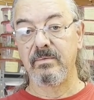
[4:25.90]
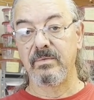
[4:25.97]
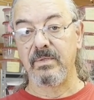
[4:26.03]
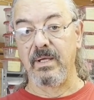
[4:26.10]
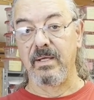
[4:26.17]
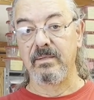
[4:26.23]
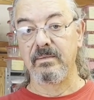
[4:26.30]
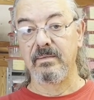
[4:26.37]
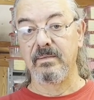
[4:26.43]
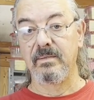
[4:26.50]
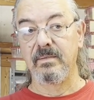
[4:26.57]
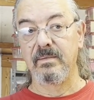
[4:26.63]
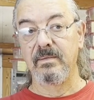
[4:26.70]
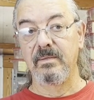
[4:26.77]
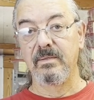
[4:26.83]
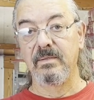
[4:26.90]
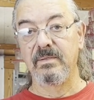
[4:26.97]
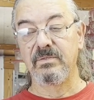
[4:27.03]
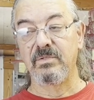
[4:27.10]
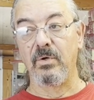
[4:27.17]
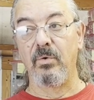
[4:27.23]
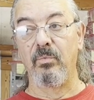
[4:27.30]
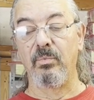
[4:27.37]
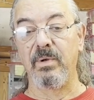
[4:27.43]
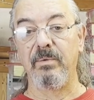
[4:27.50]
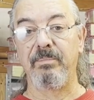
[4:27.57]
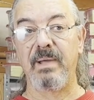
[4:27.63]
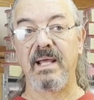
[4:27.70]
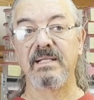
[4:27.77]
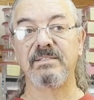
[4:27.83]
Okay. So when a
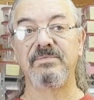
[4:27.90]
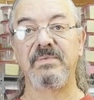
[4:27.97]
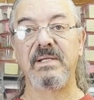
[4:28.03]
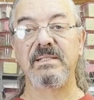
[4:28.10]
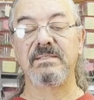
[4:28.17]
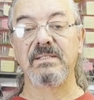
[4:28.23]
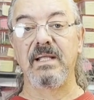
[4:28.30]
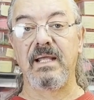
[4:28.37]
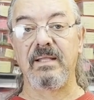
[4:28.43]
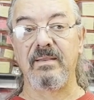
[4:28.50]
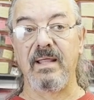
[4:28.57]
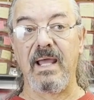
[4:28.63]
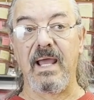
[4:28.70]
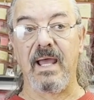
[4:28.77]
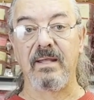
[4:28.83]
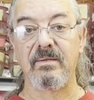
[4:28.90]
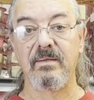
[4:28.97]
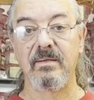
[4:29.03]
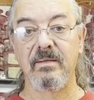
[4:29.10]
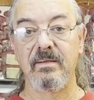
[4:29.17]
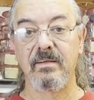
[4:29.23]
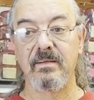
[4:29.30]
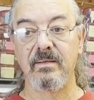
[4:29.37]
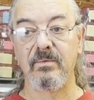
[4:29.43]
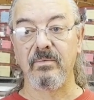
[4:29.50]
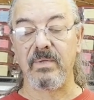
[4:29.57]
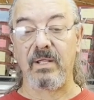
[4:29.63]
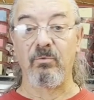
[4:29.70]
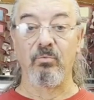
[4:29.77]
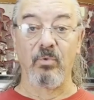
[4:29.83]
bass feeds like that,
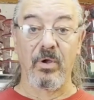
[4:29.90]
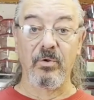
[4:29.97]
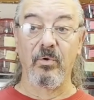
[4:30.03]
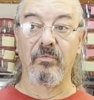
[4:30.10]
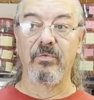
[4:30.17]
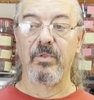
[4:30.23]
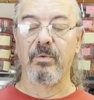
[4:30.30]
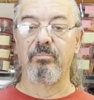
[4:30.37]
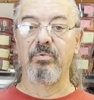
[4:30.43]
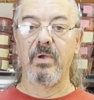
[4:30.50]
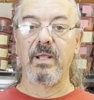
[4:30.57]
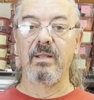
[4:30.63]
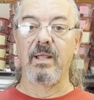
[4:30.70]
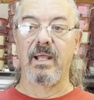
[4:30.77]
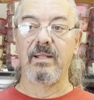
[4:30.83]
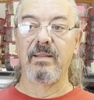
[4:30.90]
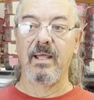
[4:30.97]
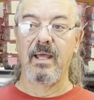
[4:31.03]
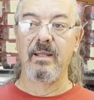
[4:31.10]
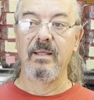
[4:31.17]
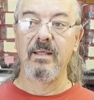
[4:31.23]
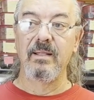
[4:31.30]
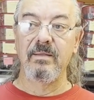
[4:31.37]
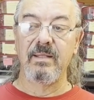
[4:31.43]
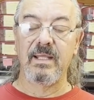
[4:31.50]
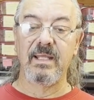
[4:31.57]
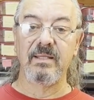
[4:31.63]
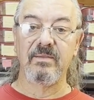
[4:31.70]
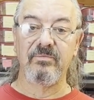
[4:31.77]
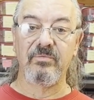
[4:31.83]
when they run over their prey like that, they
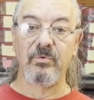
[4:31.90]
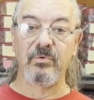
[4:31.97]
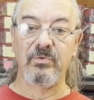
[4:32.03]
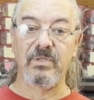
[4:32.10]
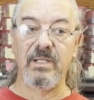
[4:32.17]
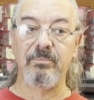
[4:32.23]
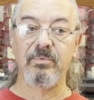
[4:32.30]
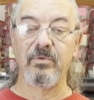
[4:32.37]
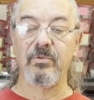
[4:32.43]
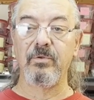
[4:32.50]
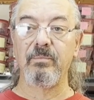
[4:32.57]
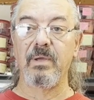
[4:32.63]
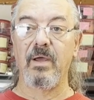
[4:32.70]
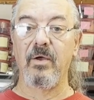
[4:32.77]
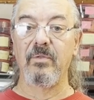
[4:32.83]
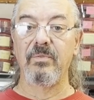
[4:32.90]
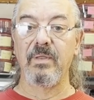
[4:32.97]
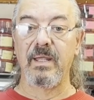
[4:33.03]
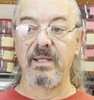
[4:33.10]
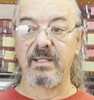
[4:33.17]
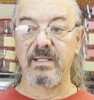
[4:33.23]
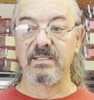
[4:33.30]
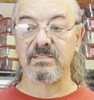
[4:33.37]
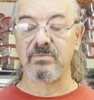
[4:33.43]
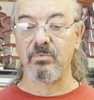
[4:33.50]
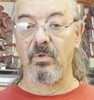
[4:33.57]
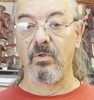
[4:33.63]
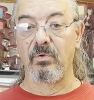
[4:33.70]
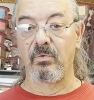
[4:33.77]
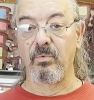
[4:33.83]
get the food deeper in their mouth and it gets
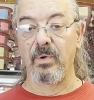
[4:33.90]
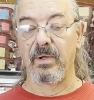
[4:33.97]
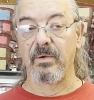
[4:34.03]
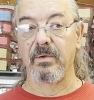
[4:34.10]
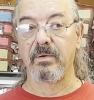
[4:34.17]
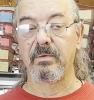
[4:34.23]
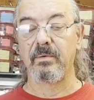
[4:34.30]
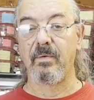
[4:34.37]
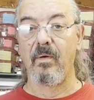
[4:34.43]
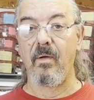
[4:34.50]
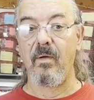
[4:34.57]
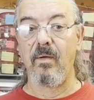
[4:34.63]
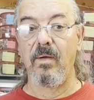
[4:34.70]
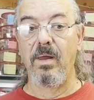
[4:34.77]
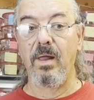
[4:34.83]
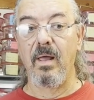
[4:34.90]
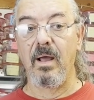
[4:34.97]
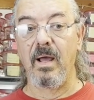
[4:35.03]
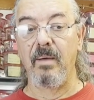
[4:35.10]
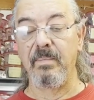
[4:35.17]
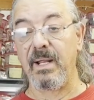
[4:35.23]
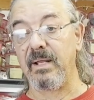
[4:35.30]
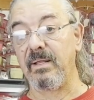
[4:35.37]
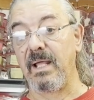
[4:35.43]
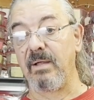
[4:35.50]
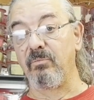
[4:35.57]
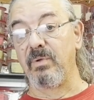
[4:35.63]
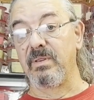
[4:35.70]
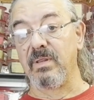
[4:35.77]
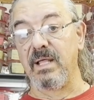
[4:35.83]
swallowed quicker.
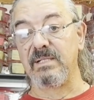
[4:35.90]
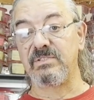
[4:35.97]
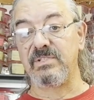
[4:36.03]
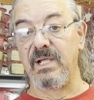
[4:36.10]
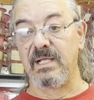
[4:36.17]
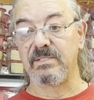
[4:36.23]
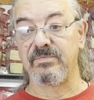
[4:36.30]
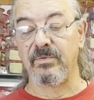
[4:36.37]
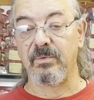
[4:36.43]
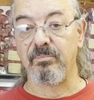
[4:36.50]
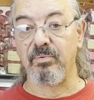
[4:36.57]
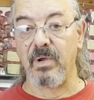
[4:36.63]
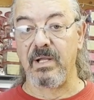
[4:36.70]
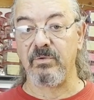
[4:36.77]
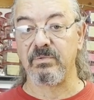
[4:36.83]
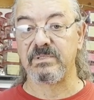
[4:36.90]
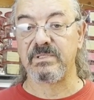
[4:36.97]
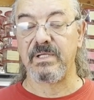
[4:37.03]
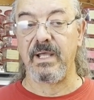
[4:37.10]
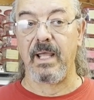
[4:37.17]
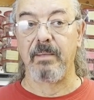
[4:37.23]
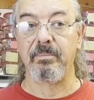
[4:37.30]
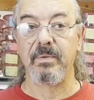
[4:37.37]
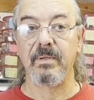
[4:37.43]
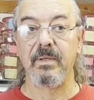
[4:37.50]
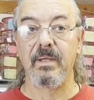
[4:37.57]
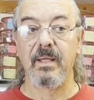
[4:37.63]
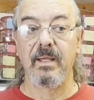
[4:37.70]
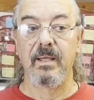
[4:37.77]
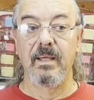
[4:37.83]
And with less chance for the prey to escape.
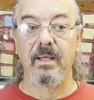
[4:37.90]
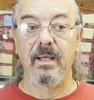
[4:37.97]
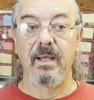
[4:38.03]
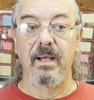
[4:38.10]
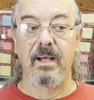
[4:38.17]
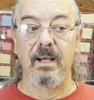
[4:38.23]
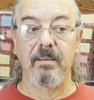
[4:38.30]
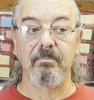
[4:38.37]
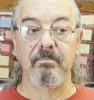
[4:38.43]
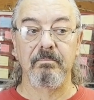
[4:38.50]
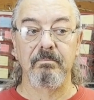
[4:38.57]
and